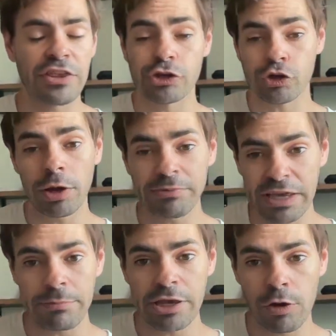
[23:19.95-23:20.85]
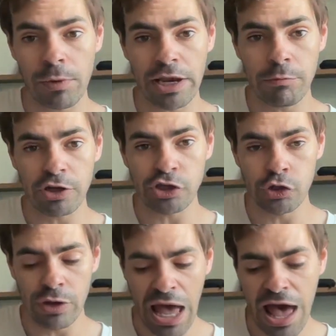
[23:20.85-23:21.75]
the script can be already what
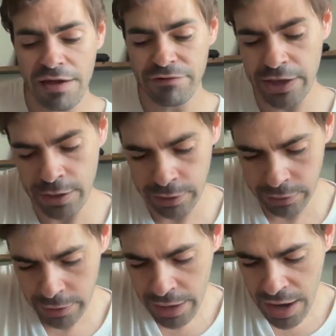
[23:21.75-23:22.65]
you have here,